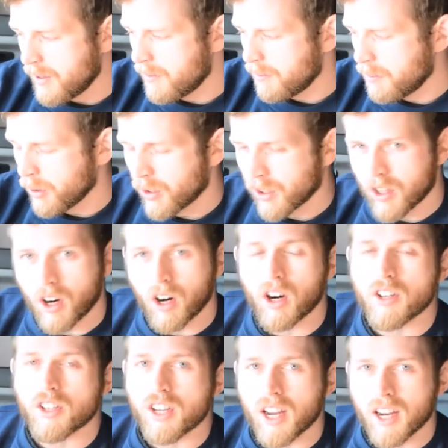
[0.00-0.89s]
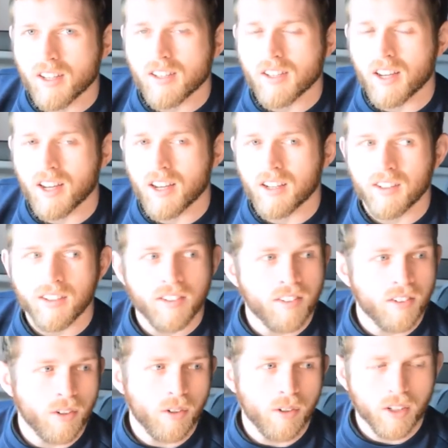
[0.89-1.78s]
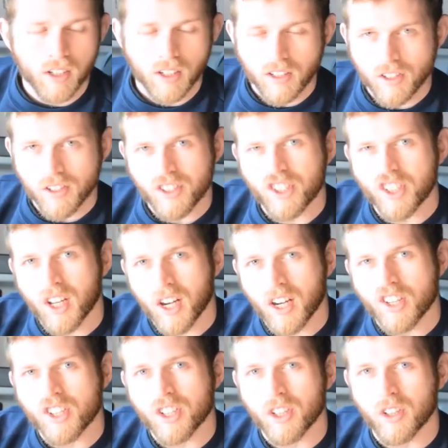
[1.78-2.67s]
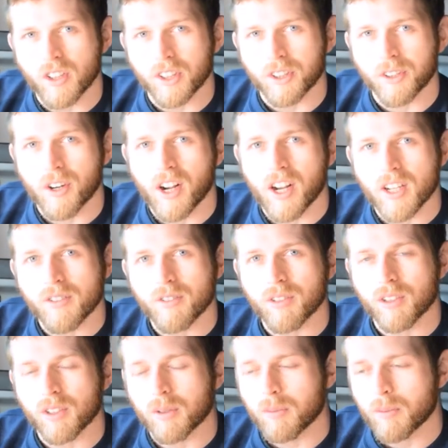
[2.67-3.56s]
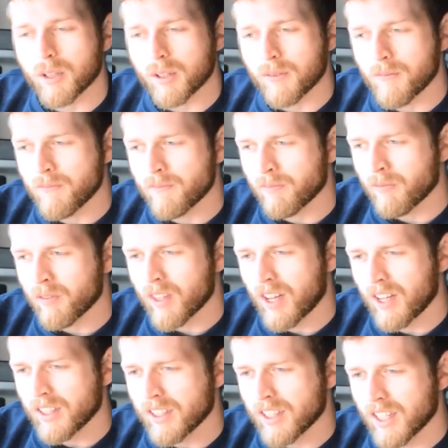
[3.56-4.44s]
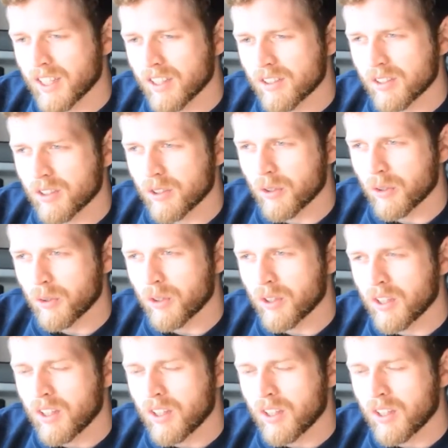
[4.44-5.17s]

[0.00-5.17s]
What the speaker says: put the car on jack stands so it can just kind of chill in the garage for a little bit and get to